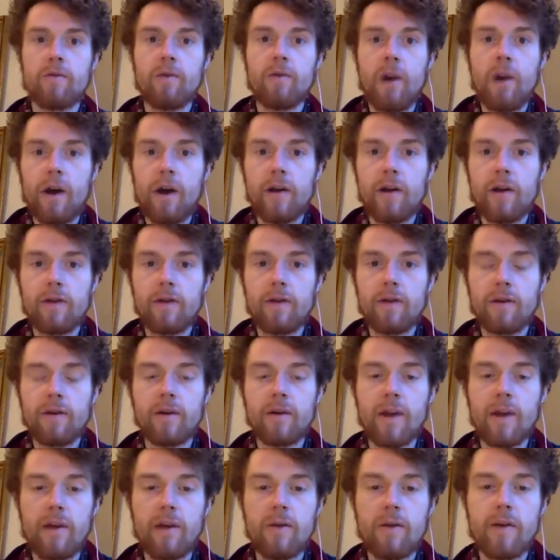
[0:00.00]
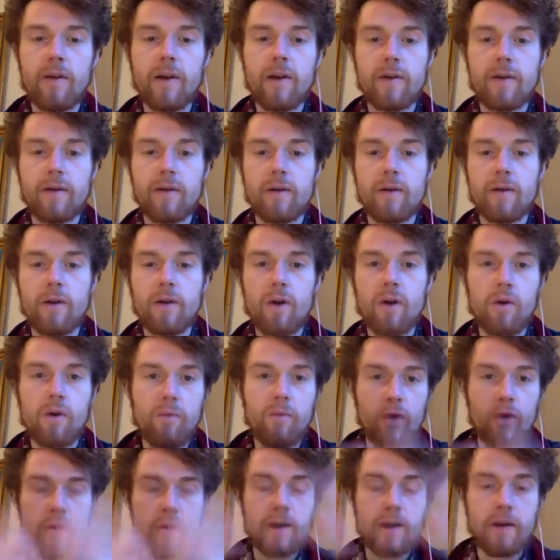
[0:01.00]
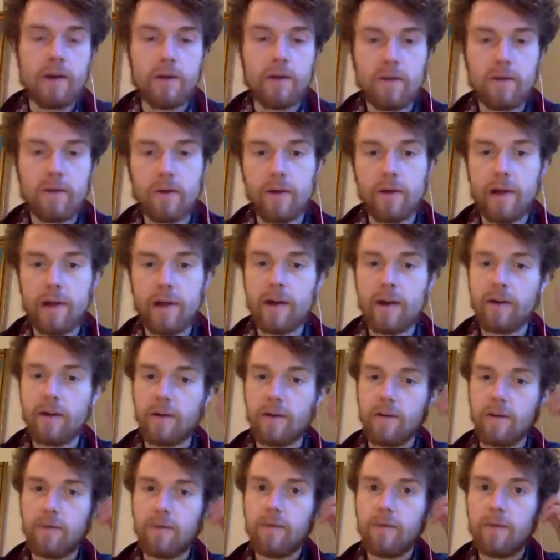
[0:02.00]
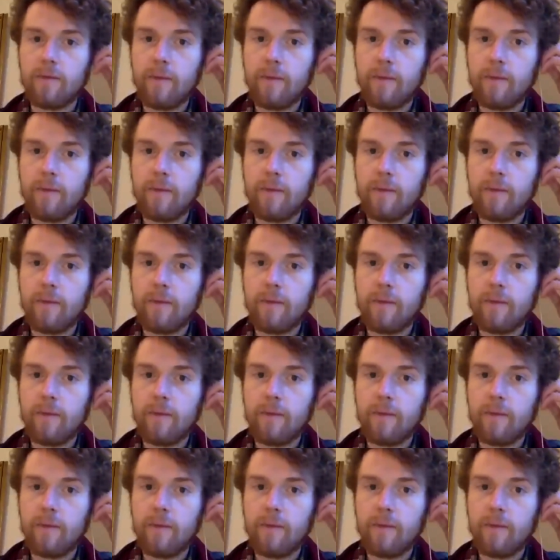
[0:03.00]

rise together as a harmonious collective?